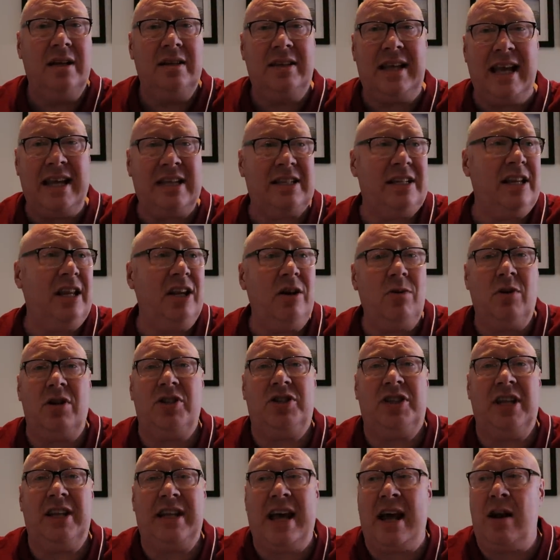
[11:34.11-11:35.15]
Disney, you want
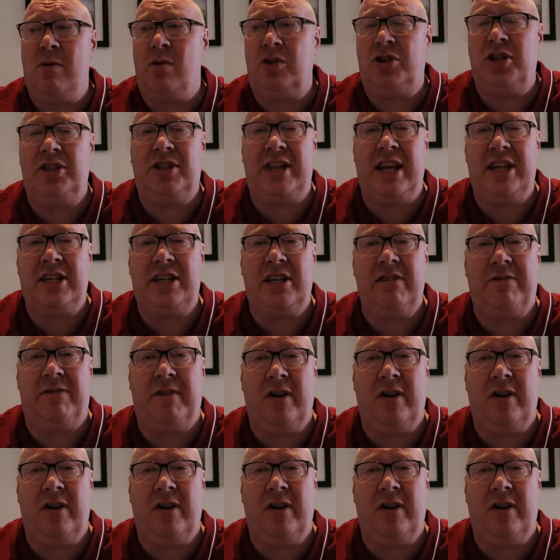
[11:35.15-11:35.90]
to sit down and watch a Disney